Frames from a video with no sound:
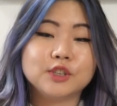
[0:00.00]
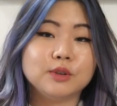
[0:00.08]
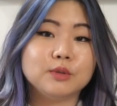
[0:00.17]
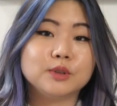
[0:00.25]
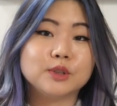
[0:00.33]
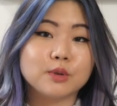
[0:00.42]

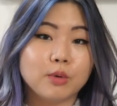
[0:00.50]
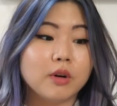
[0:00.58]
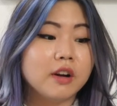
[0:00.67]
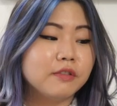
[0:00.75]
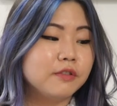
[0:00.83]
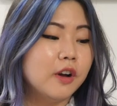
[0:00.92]
to
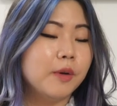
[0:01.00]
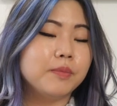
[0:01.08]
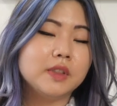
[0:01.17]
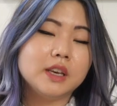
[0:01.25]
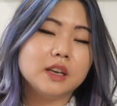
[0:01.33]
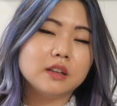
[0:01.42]
score from
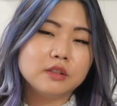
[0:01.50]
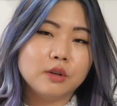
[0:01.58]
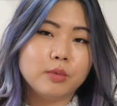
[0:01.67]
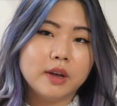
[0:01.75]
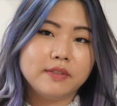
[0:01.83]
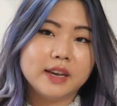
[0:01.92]
the
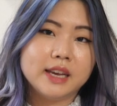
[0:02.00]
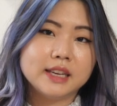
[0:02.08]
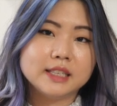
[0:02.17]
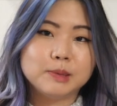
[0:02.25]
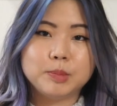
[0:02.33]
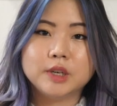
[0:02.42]

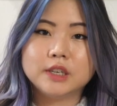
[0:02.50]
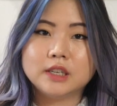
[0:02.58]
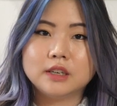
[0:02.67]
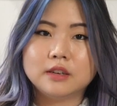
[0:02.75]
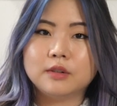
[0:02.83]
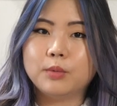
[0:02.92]
Loewe
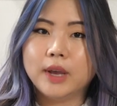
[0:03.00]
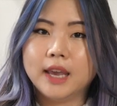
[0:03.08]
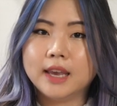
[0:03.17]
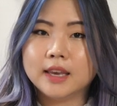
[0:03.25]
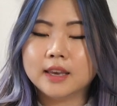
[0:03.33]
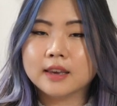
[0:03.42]
Spirited
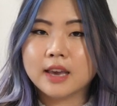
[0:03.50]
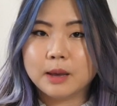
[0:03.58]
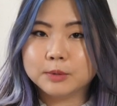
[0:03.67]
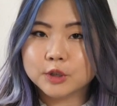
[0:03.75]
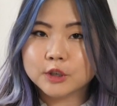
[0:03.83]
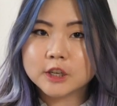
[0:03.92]
Away
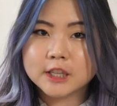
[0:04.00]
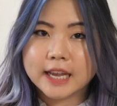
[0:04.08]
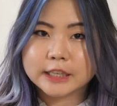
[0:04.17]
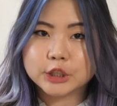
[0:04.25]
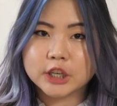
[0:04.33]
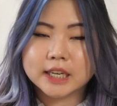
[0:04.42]
capsule
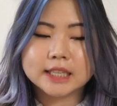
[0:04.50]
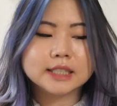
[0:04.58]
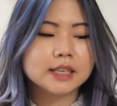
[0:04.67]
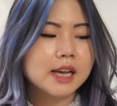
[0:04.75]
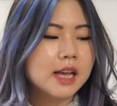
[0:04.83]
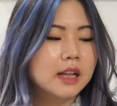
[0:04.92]
collection.